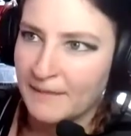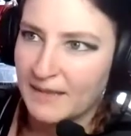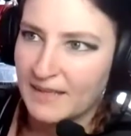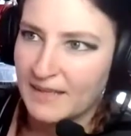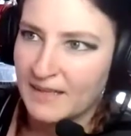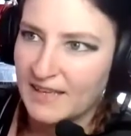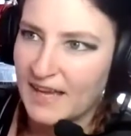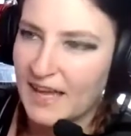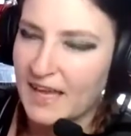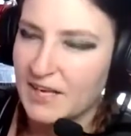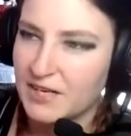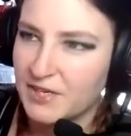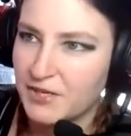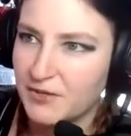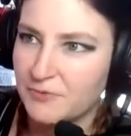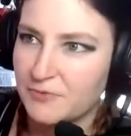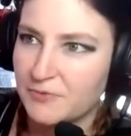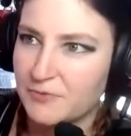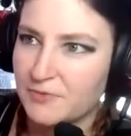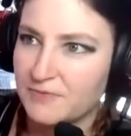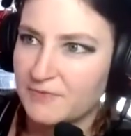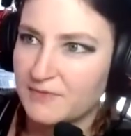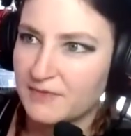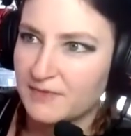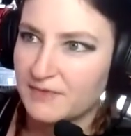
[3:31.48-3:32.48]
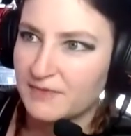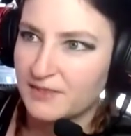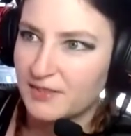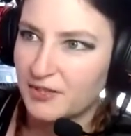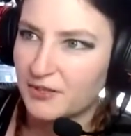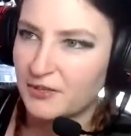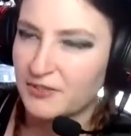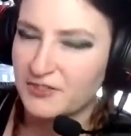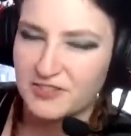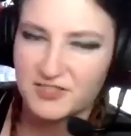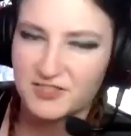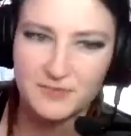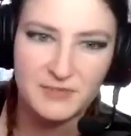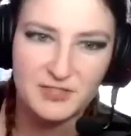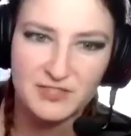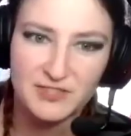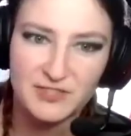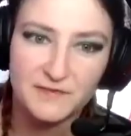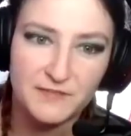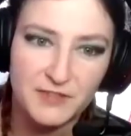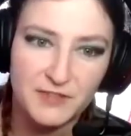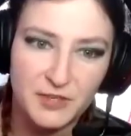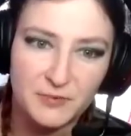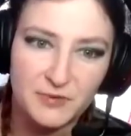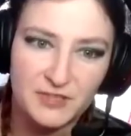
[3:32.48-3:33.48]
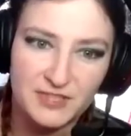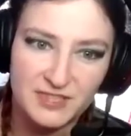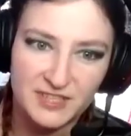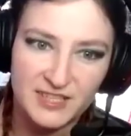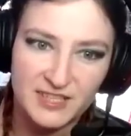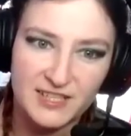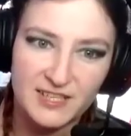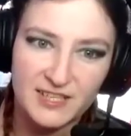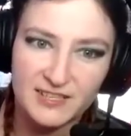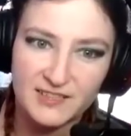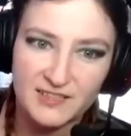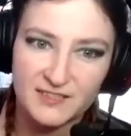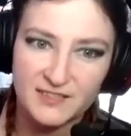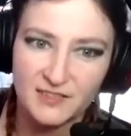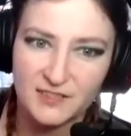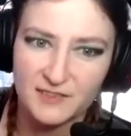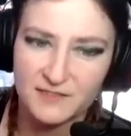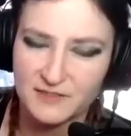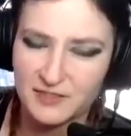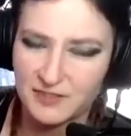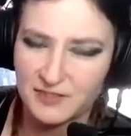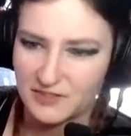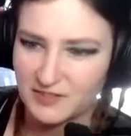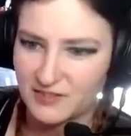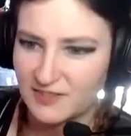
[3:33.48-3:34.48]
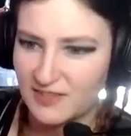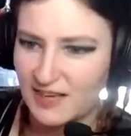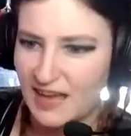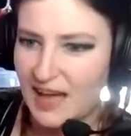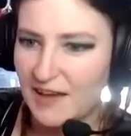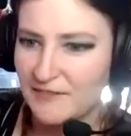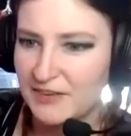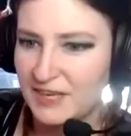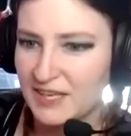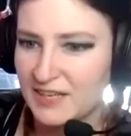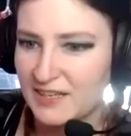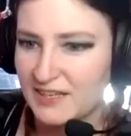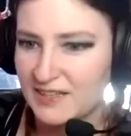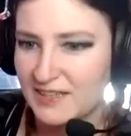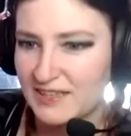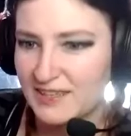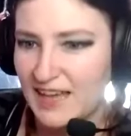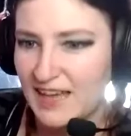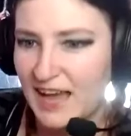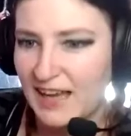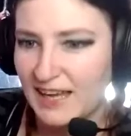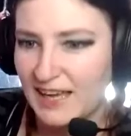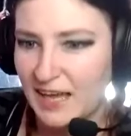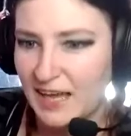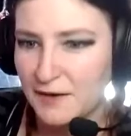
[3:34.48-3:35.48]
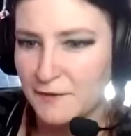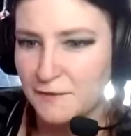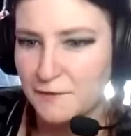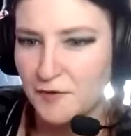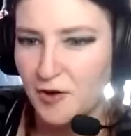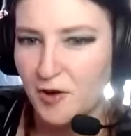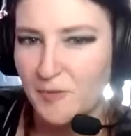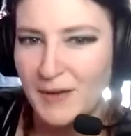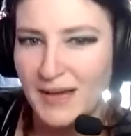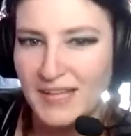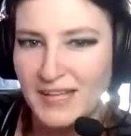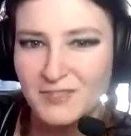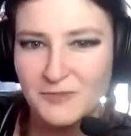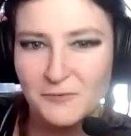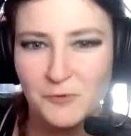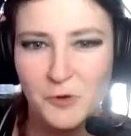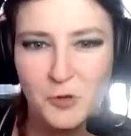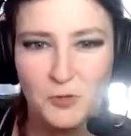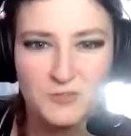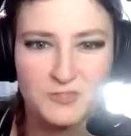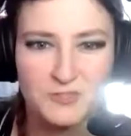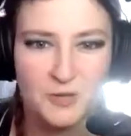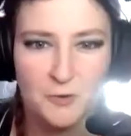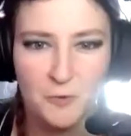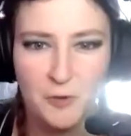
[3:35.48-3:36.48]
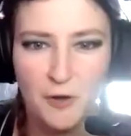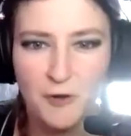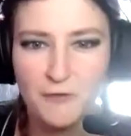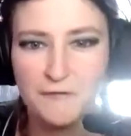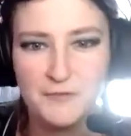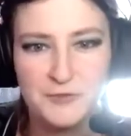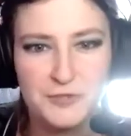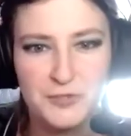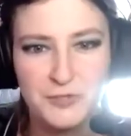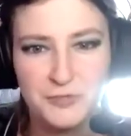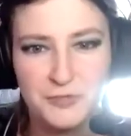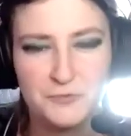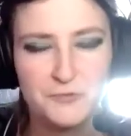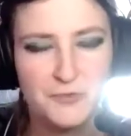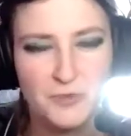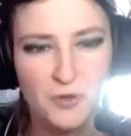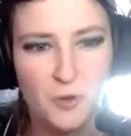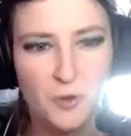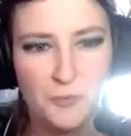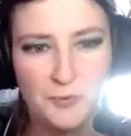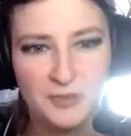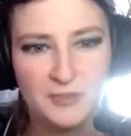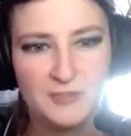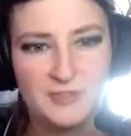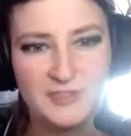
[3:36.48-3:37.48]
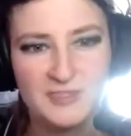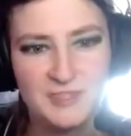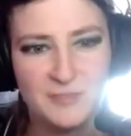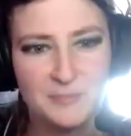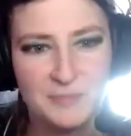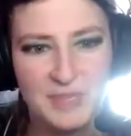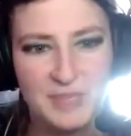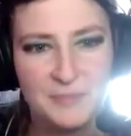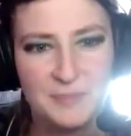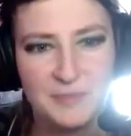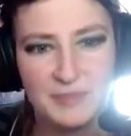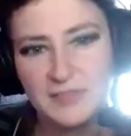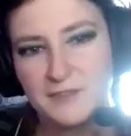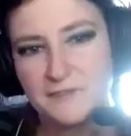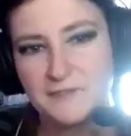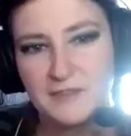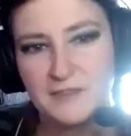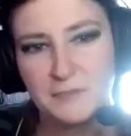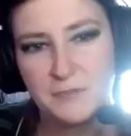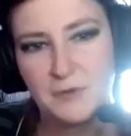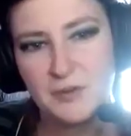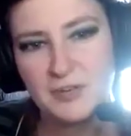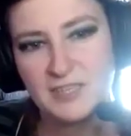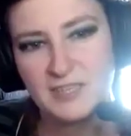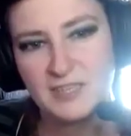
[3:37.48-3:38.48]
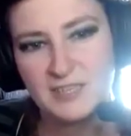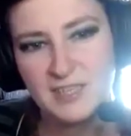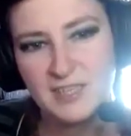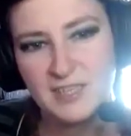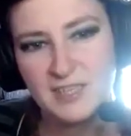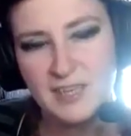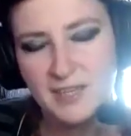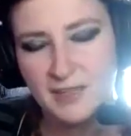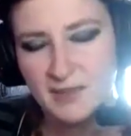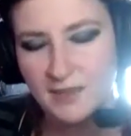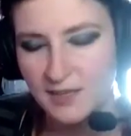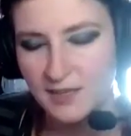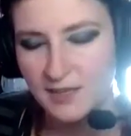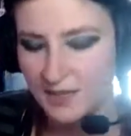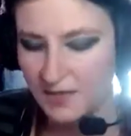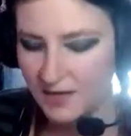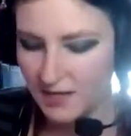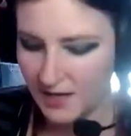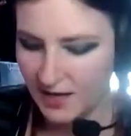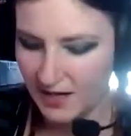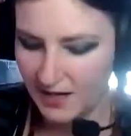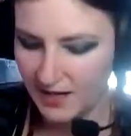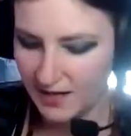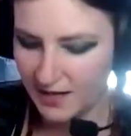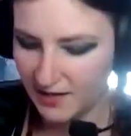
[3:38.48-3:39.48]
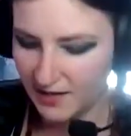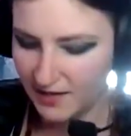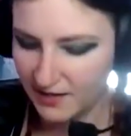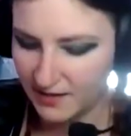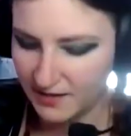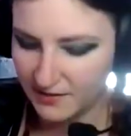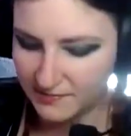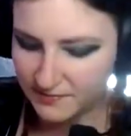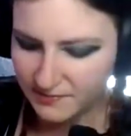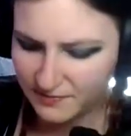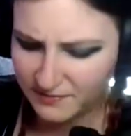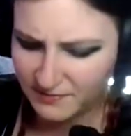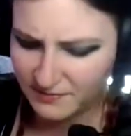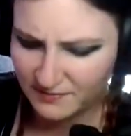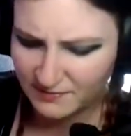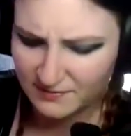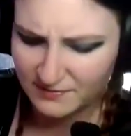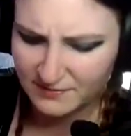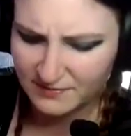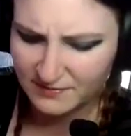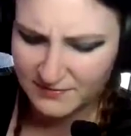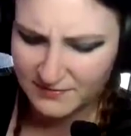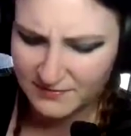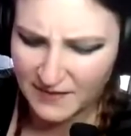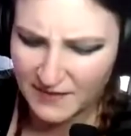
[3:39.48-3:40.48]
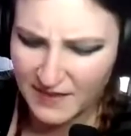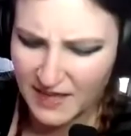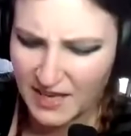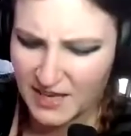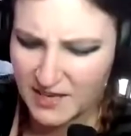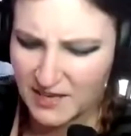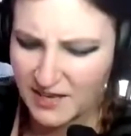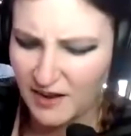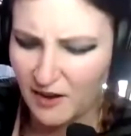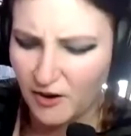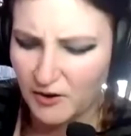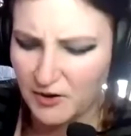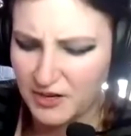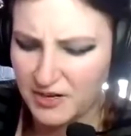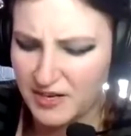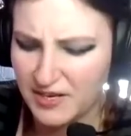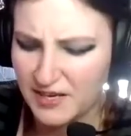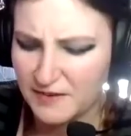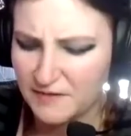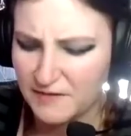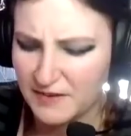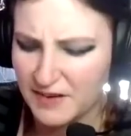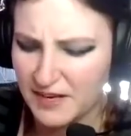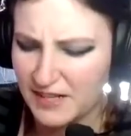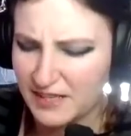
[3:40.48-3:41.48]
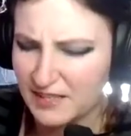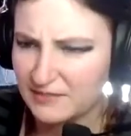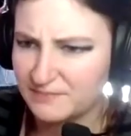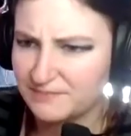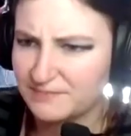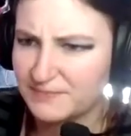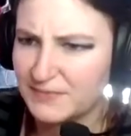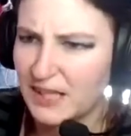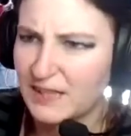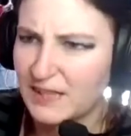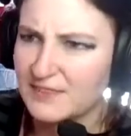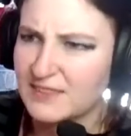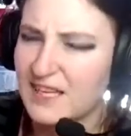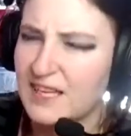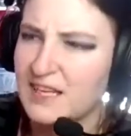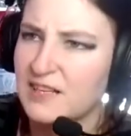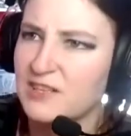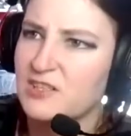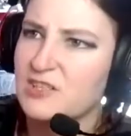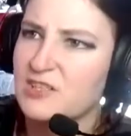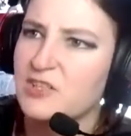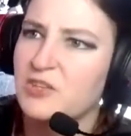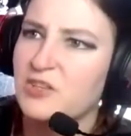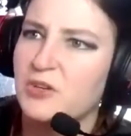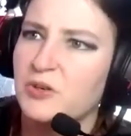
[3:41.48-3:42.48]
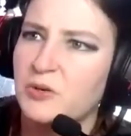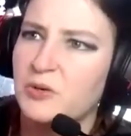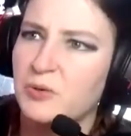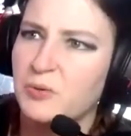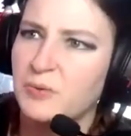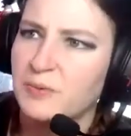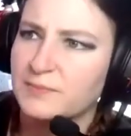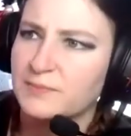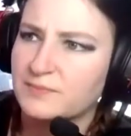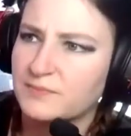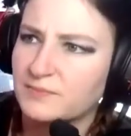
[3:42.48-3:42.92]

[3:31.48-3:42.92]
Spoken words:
getting new customers and viewers in, and sort of just having that kind of format to also offer tutorials to people if they want to see it. And then on an evening, I'll tend to